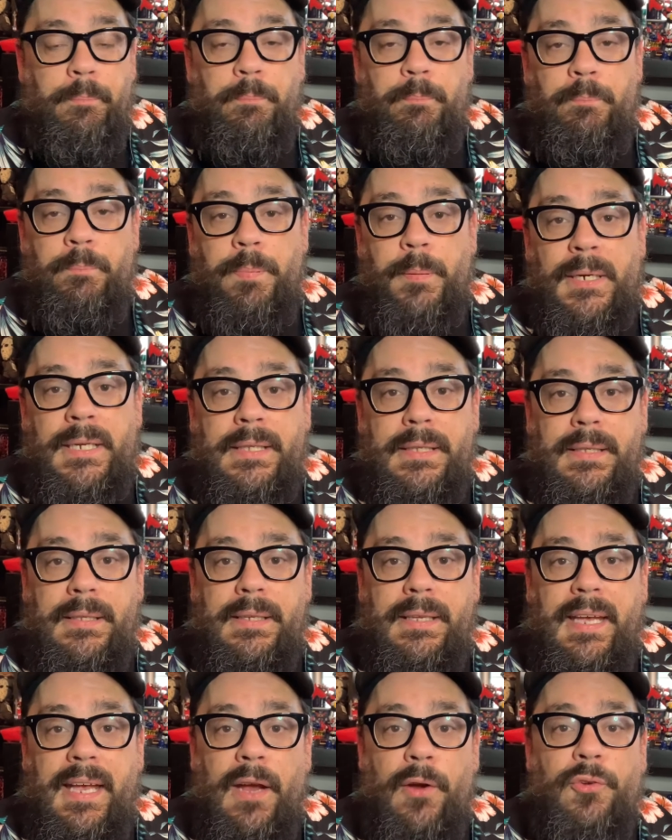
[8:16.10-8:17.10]
But
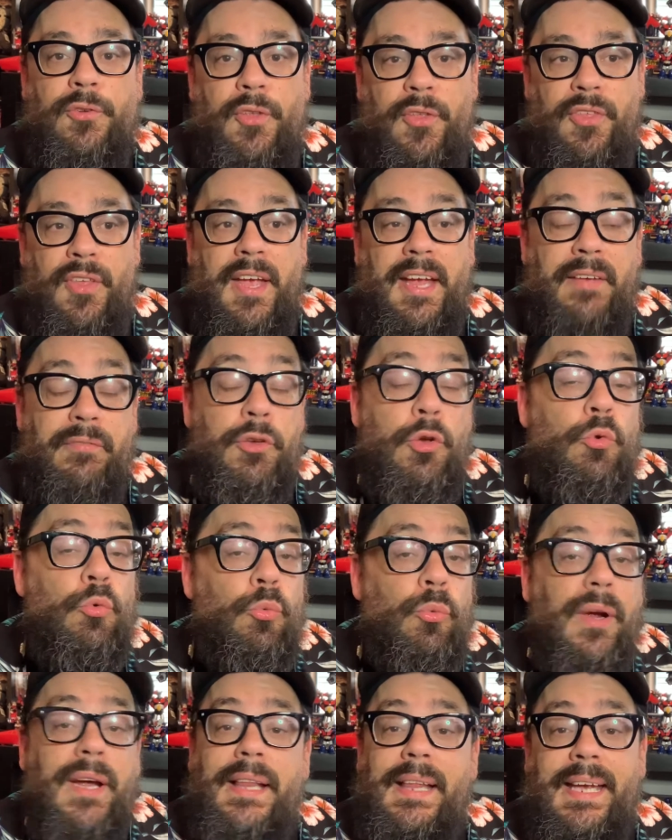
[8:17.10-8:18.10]
here's the thing. If you
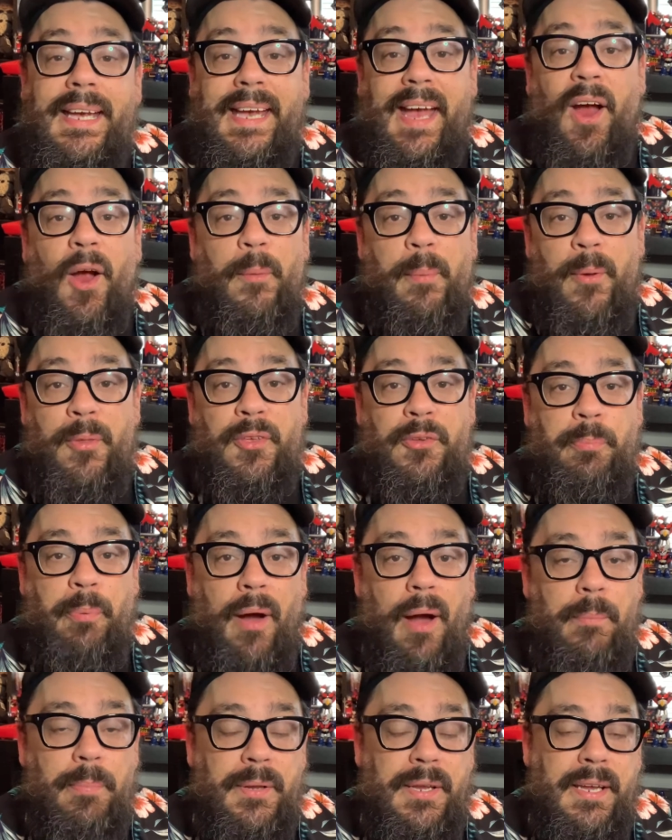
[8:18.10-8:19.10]
really care about this
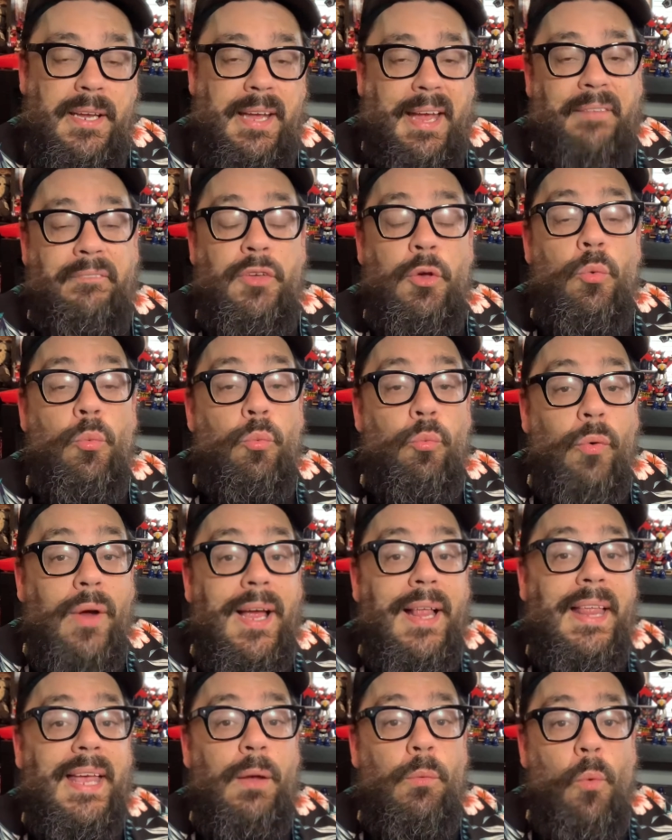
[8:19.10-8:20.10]
property, if you
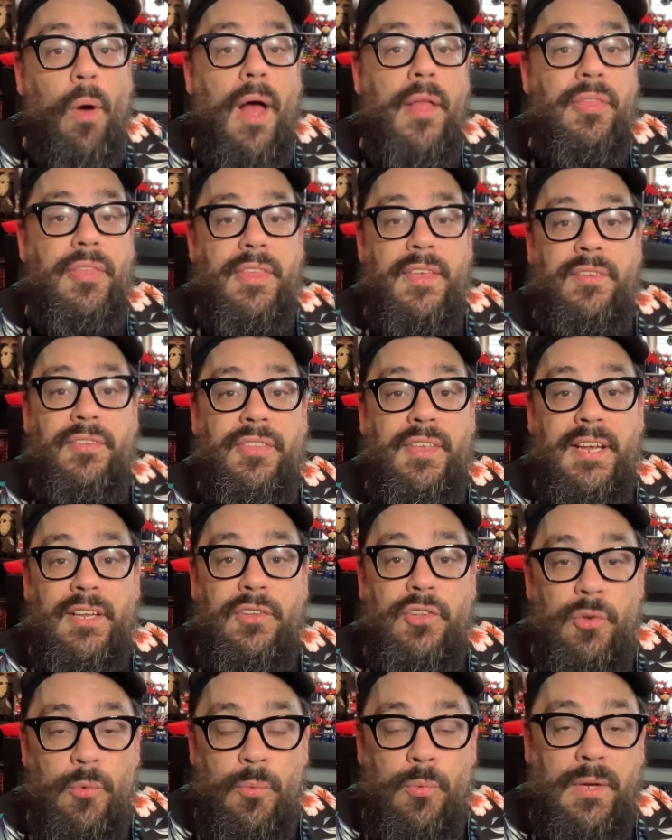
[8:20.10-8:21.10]
really want this thing
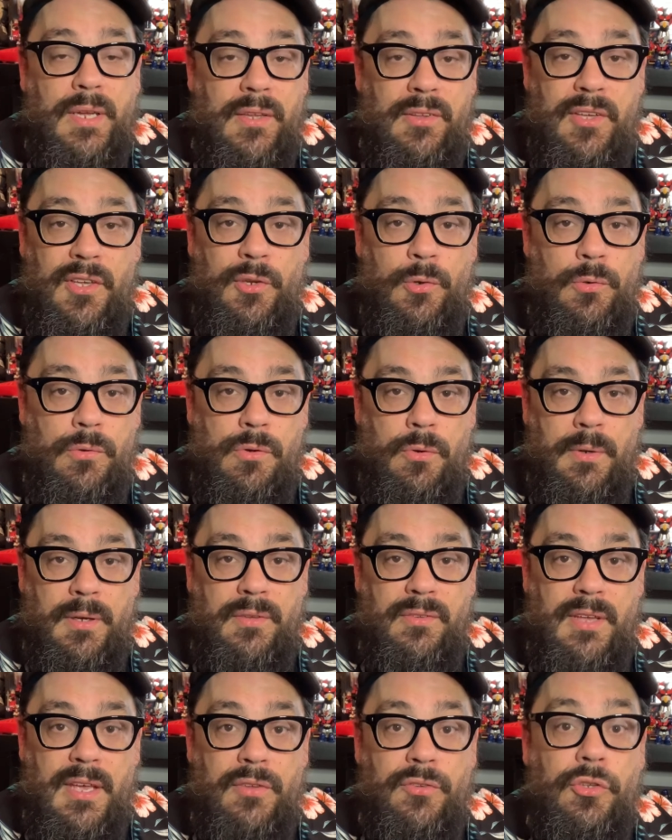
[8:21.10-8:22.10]
to continue to
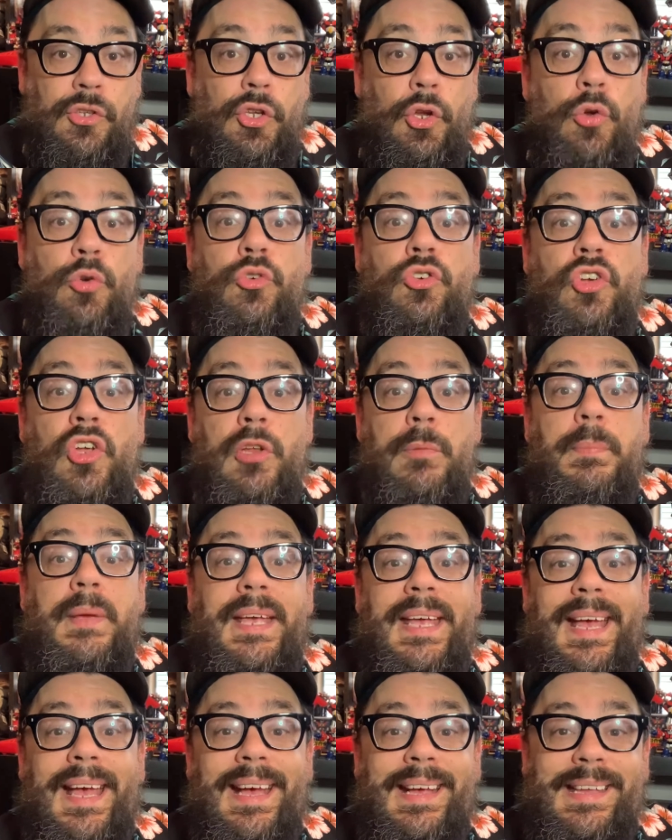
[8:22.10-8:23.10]
exist, you should
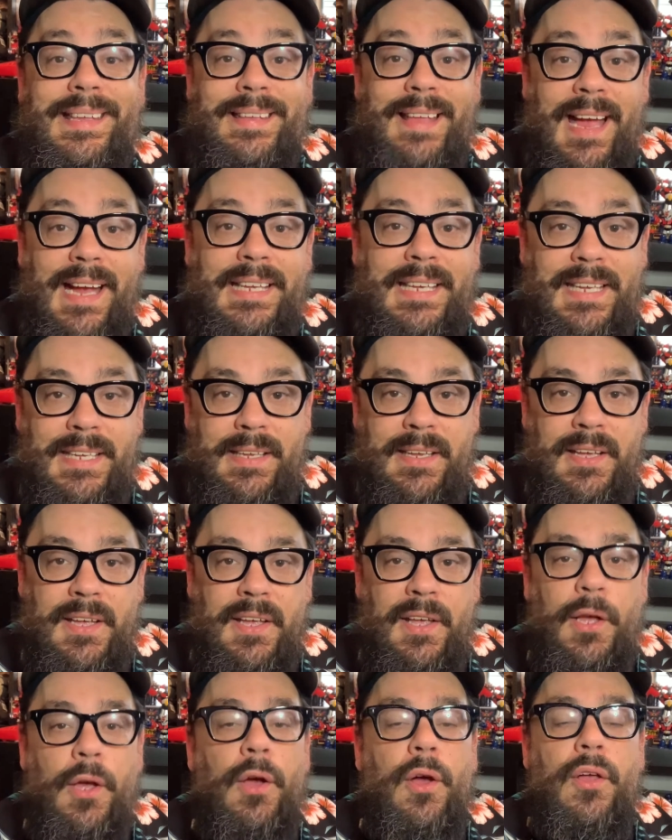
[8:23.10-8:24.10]
be excited
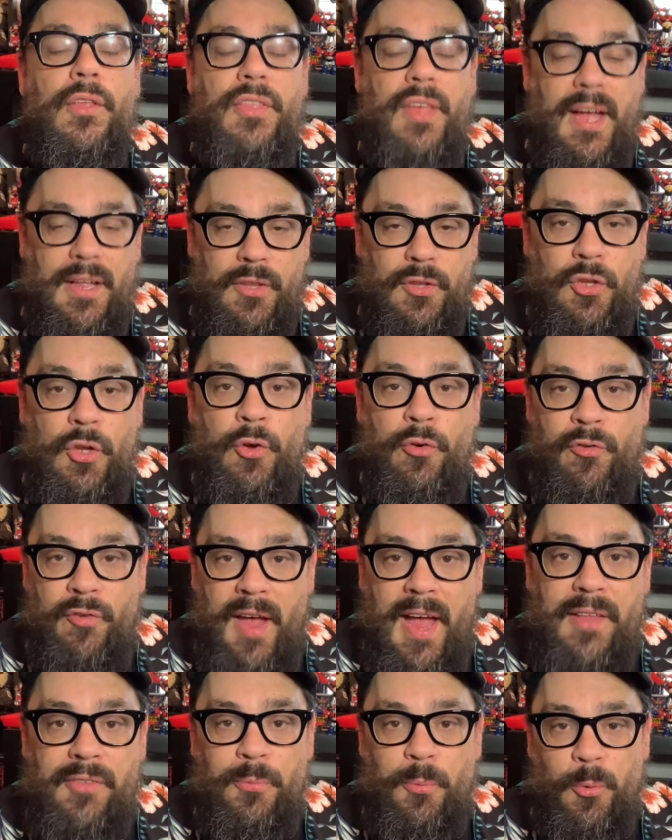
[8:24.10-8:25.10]
that new
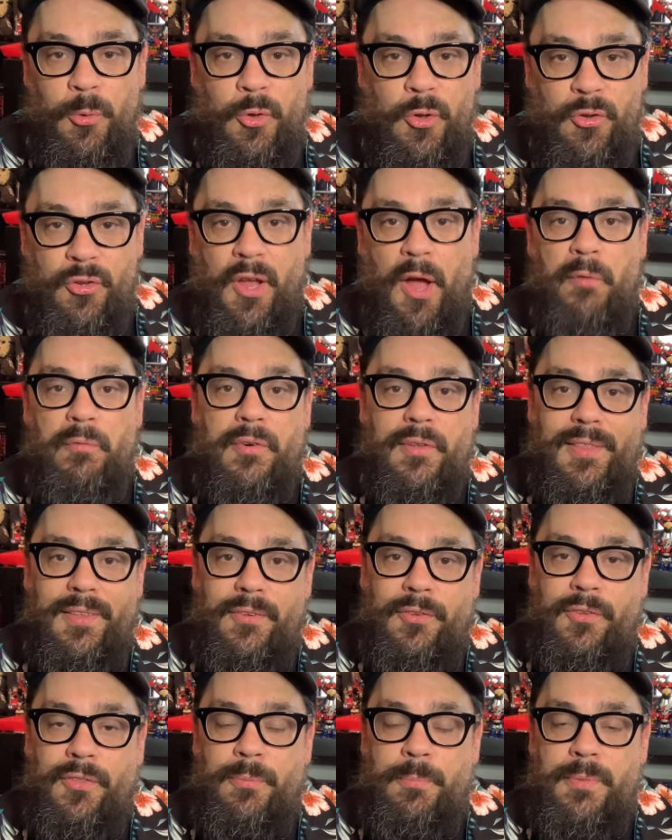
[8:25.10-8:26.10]
fans will discover
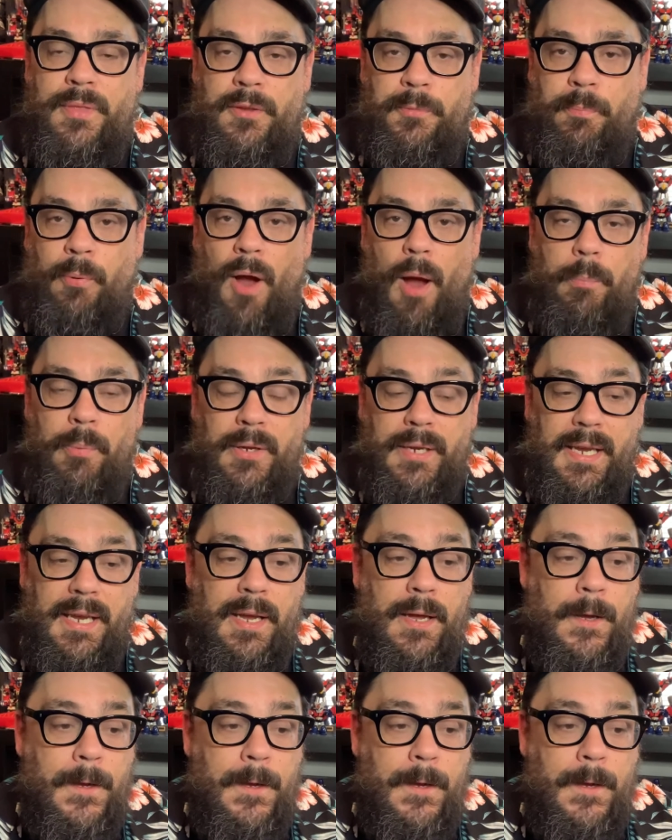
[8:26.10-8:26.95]
this property.